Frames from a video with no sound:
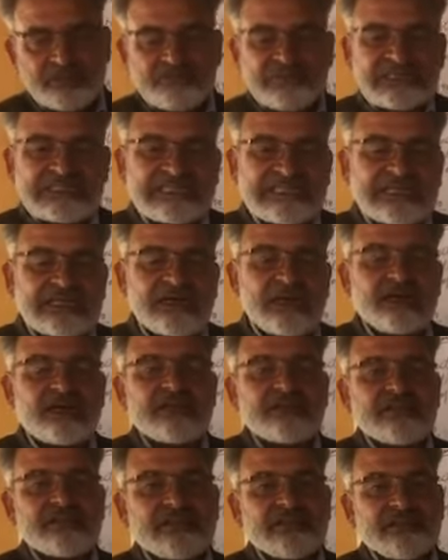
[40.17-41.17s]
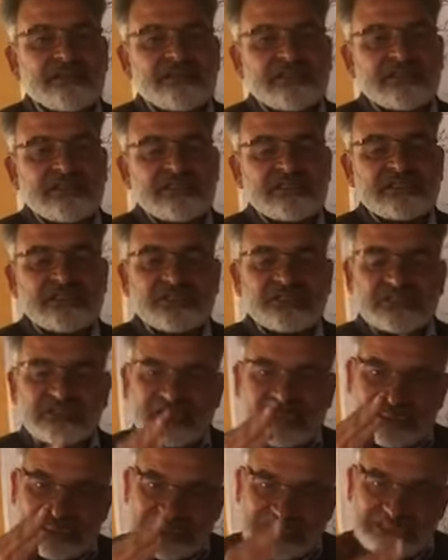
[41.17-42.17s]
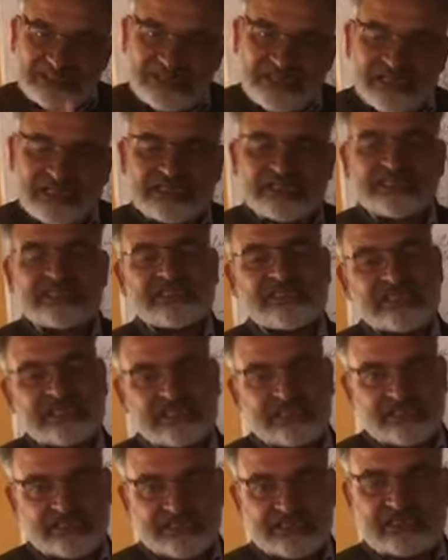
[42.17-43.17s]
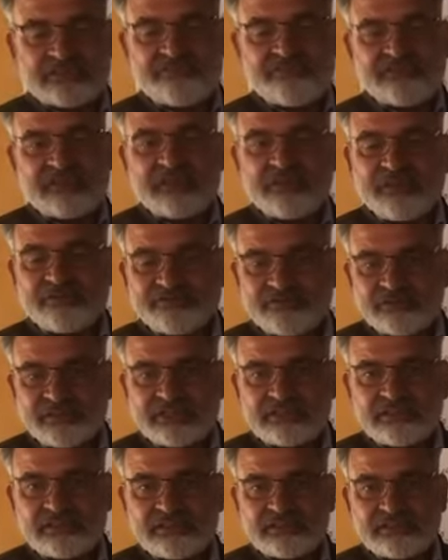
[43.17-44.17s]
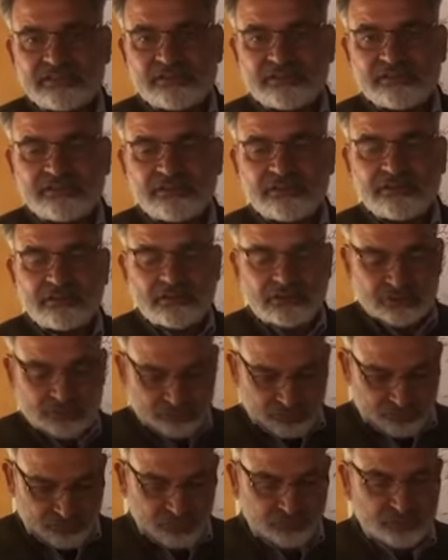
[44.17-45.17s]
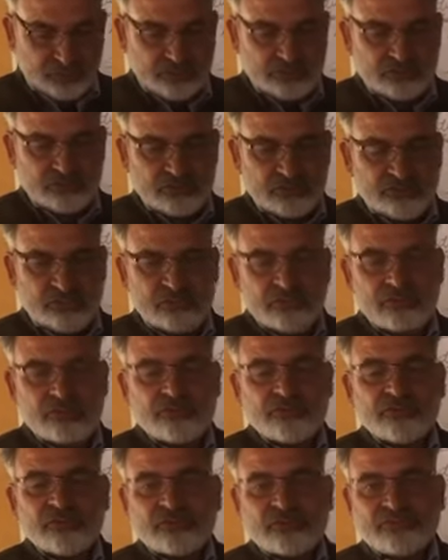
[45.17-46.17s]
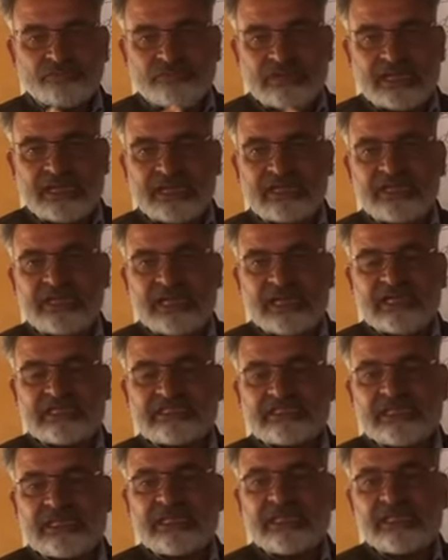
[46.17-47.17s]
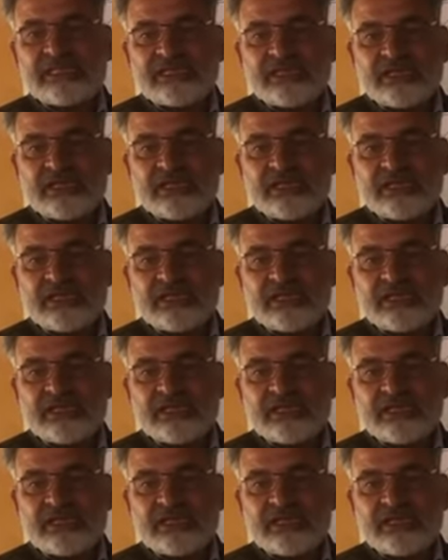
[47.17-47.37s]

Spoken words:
But there are certain constraints in the way of US to remain as a